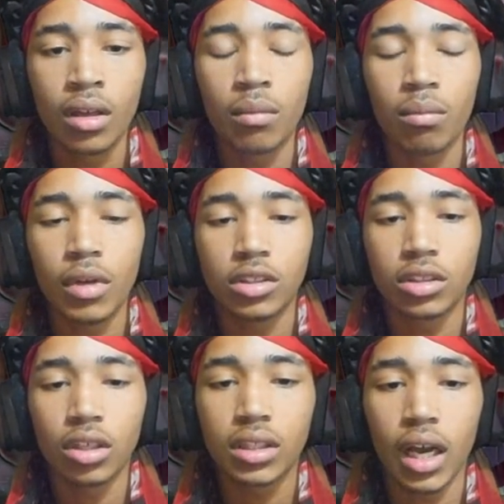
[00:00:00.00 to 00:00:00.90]

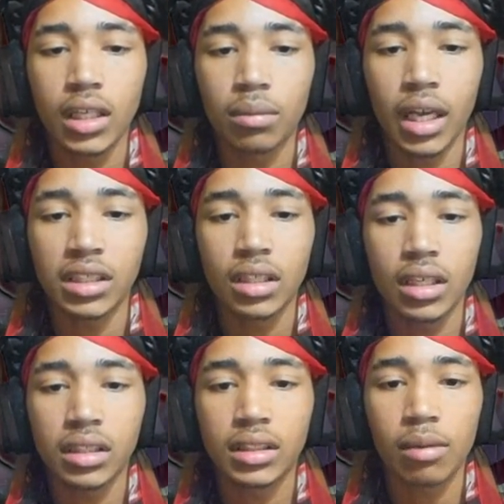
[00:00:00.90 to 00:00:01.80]
Misuto's condemnation and
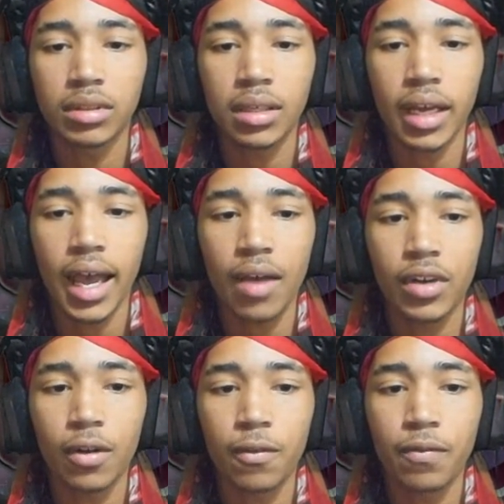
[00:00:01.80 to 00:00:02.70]
contempt seemed to have
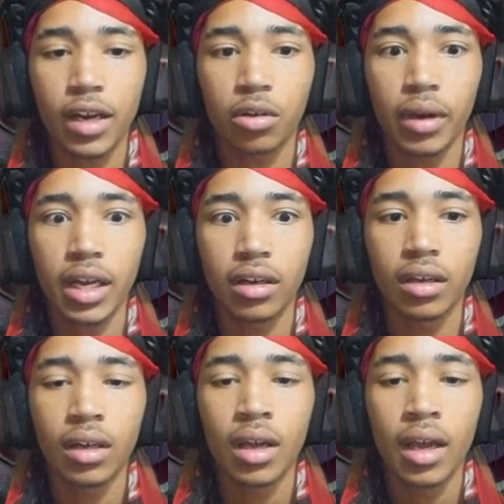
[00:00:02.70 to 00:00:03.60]
an effect greater,
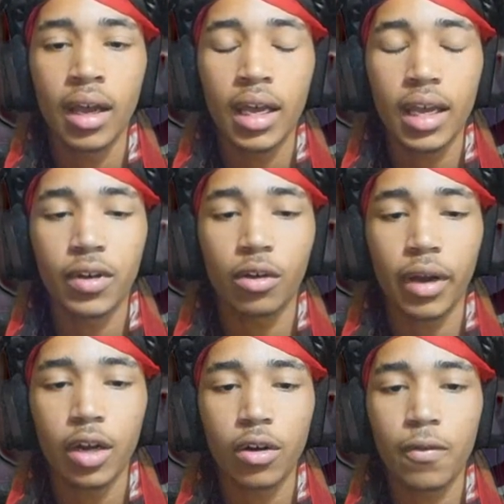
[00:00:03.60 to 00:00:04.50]
even
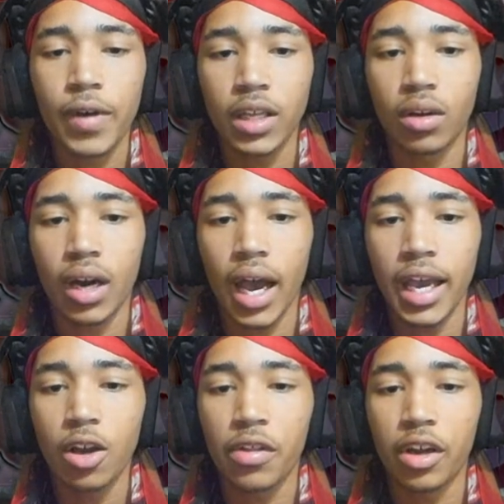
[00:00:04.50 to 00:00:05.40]
greater effect on
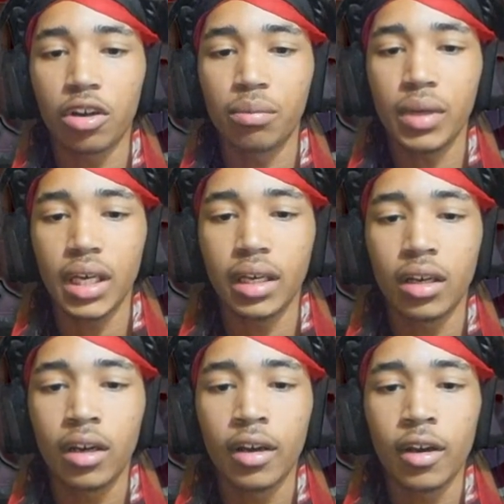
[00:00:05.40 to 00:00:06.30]
Aiko than on me.
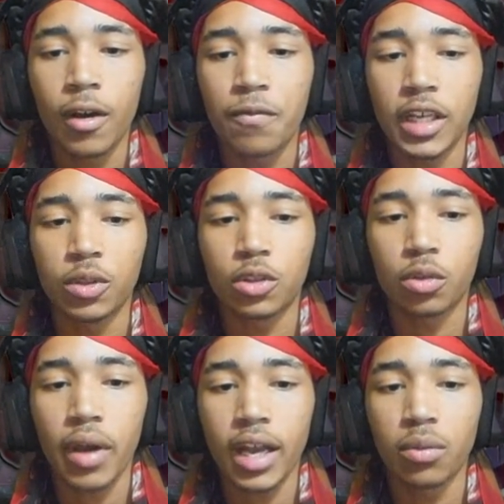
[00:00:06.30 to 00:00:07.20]
Her face was
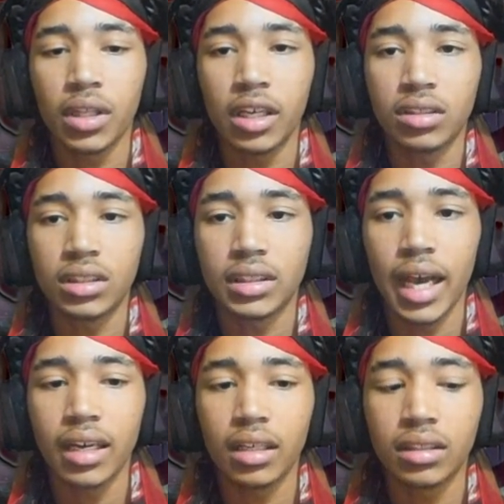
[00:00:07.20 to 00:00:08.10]
racked with guilt and
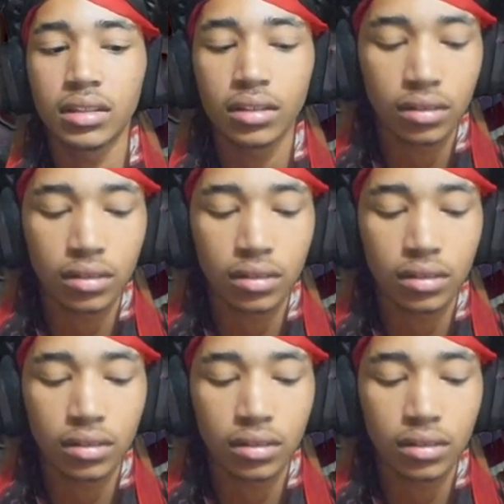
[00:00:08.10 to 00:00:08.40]
sadness.